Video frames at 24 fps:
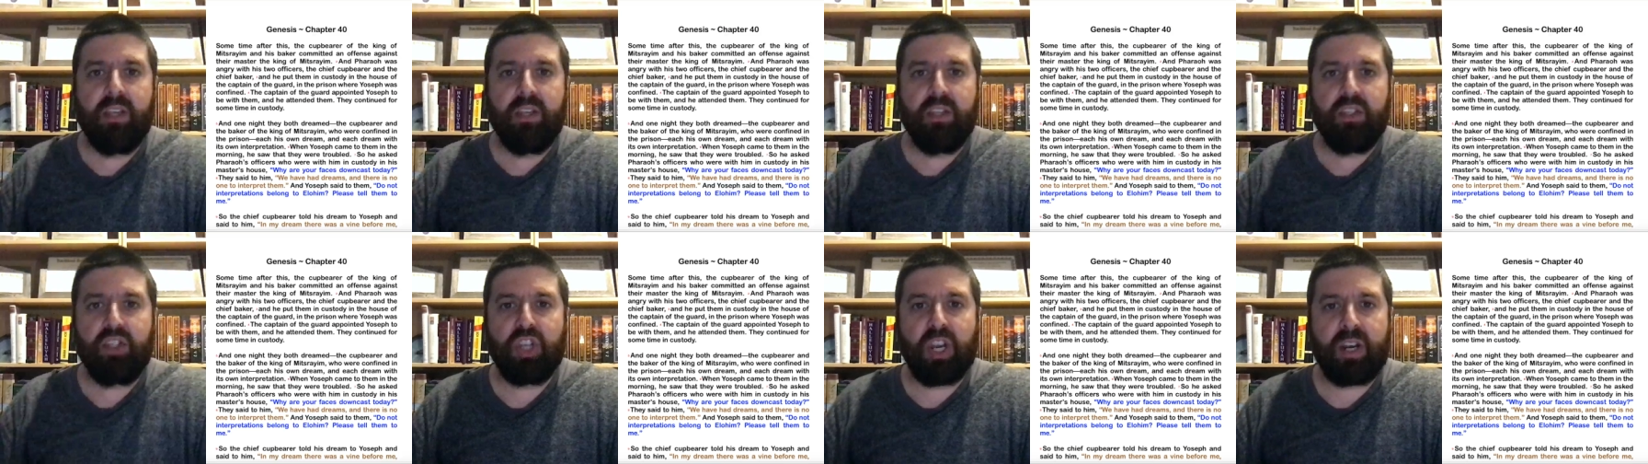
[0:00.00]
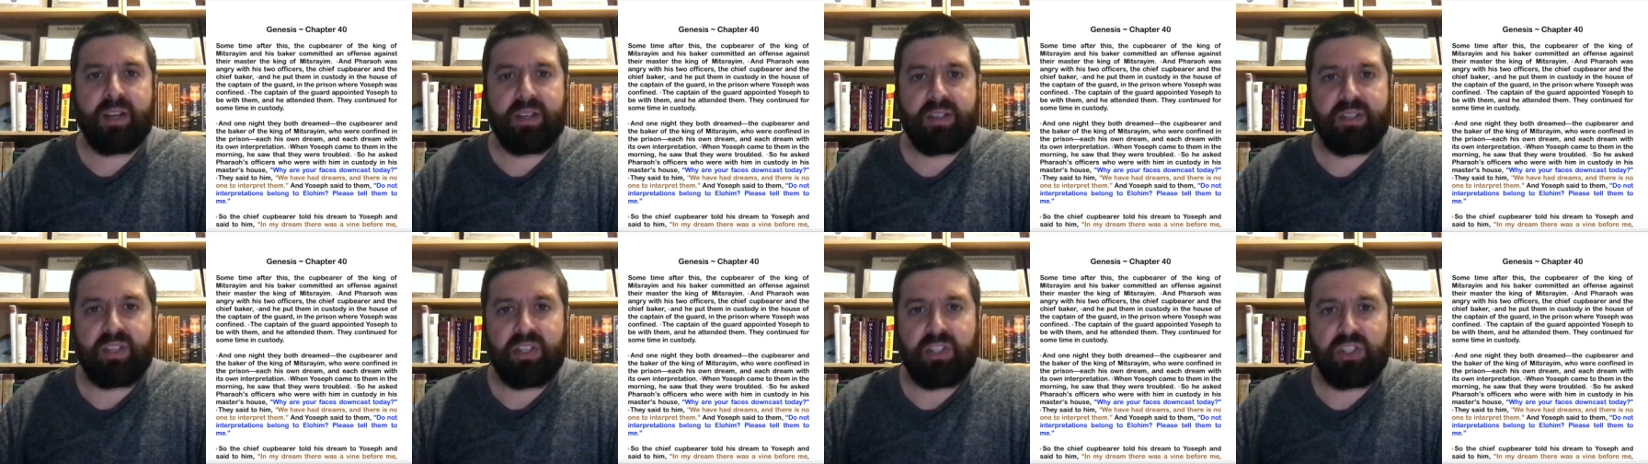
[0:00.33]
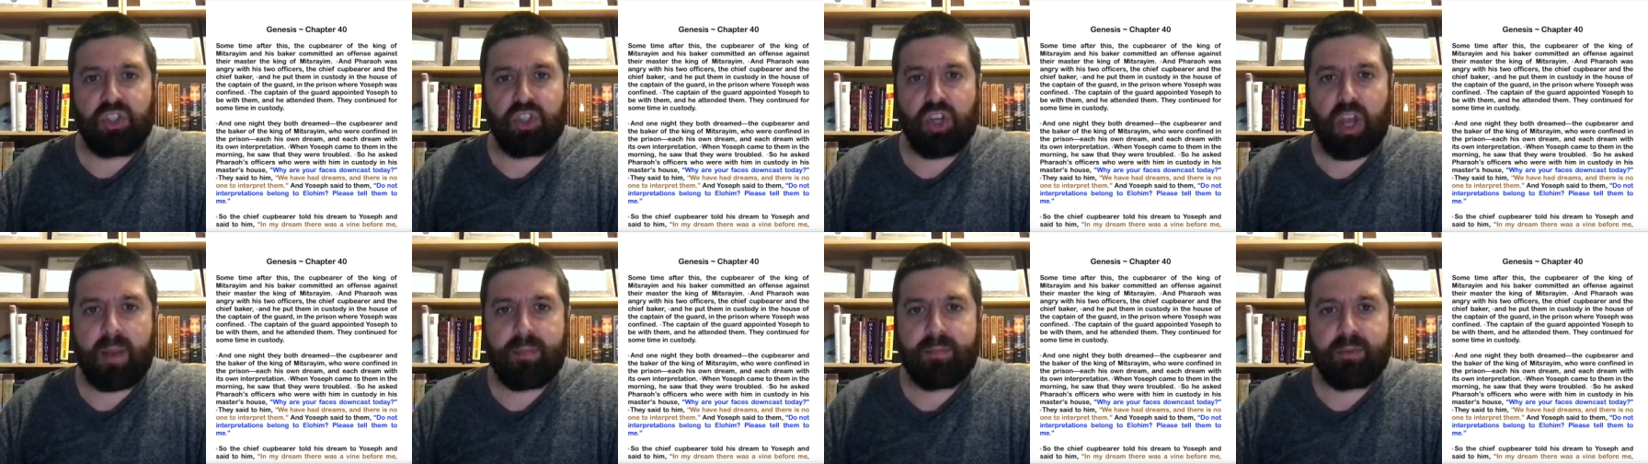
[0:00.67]
Genesis
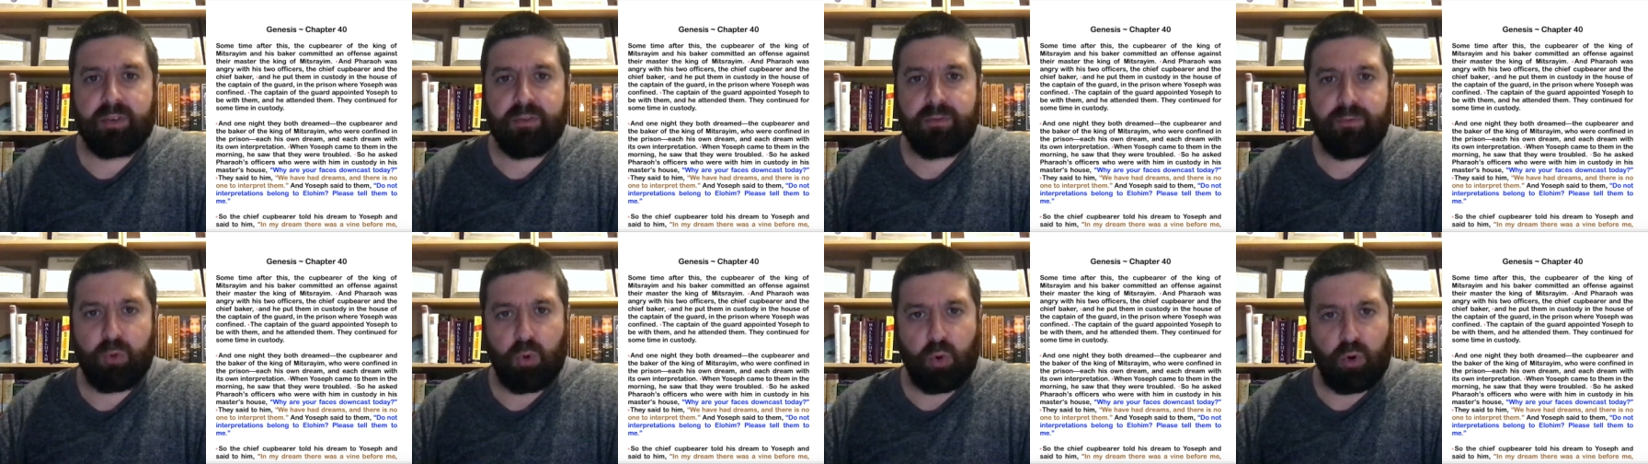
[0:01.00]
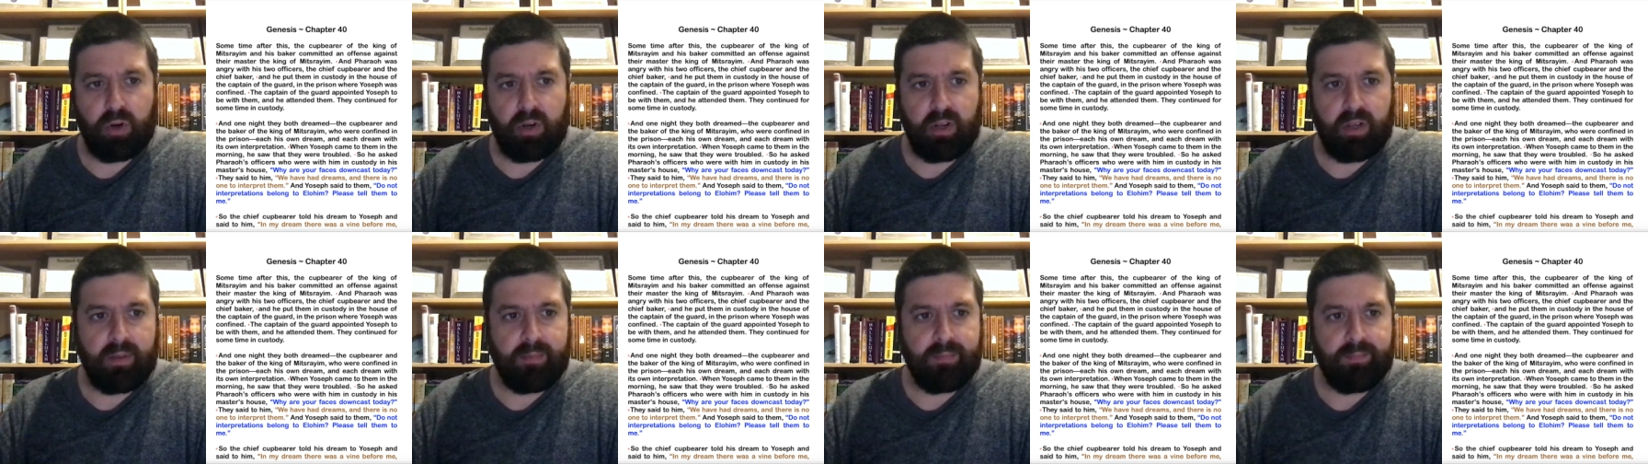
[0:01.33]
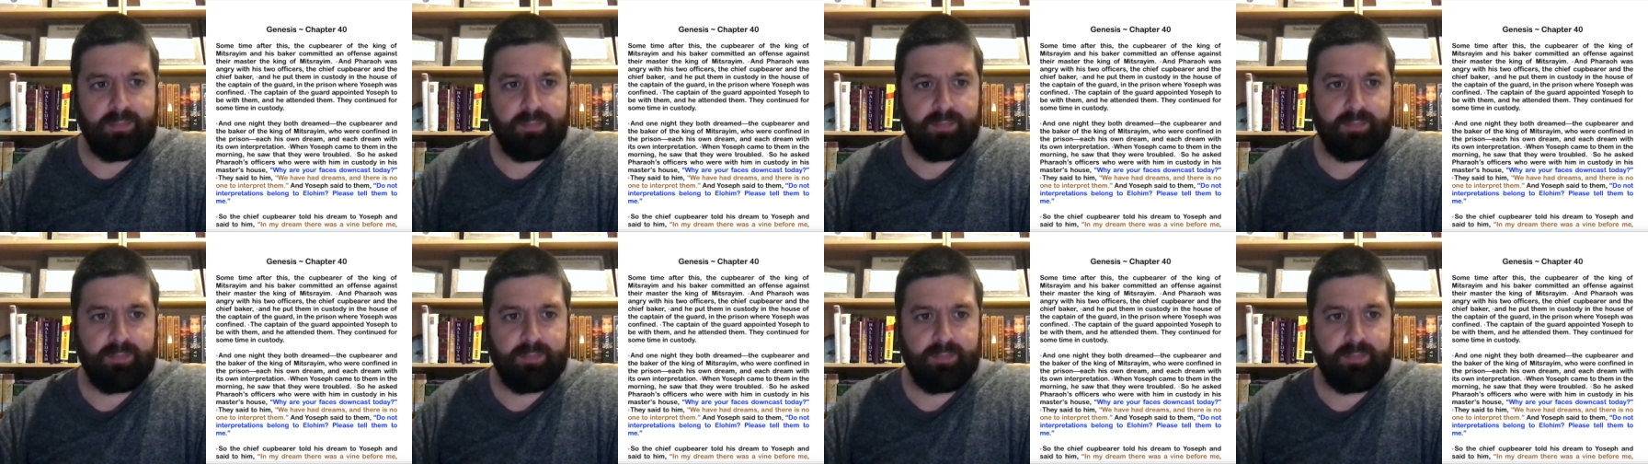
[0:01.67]
chapter 40.